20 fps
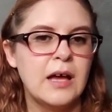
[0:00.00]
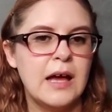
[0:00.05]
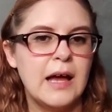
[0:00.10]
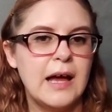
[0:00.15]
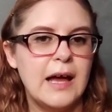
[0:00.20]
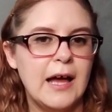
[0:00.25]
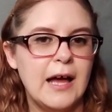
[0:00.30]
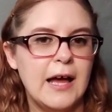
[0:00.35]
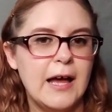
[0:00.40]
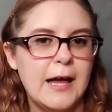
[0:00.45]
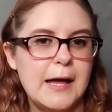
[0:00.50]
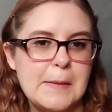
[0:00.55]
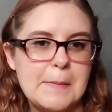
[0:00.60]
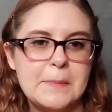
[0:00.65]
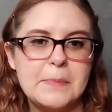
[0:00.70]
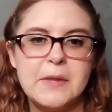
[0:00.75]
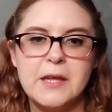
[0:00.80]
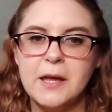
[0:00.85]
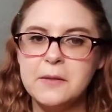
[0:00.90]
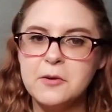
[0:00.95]

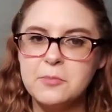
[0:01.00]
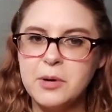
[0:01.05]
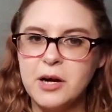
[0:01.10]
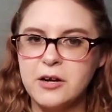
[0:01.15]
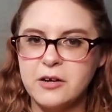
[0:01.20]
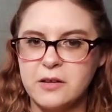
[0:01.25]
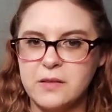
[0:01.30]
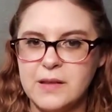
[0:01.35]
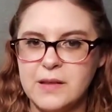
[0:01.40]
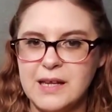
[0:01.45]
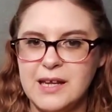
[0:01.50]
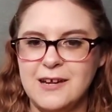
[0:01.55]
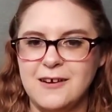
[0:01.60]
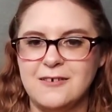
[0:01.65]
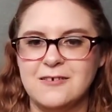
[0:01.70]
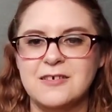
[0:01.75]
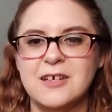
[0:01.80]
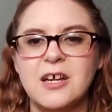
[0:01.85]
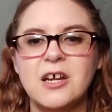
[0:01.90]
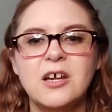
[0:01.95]
the other part of the
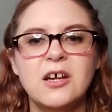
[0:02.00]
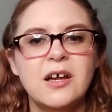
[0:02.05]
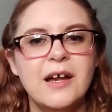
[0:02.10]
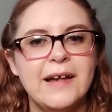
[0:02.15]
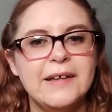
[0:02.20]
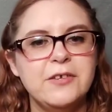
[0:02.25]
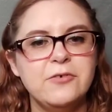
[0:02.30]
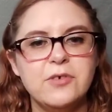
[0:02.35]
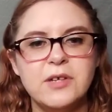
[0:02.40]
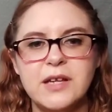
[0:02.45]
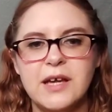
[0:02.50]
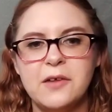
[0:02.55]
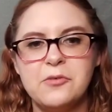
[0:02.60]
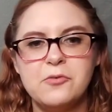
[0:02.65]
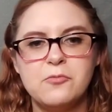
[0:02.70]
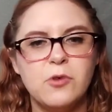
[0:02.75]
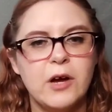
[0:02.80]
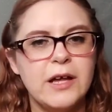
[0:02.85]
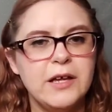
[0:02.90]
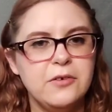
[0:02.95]
year. And you can ask
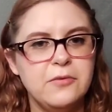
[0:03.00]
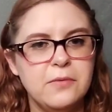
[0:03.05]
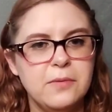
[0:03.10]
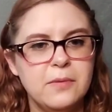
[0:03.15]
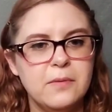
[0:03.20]
you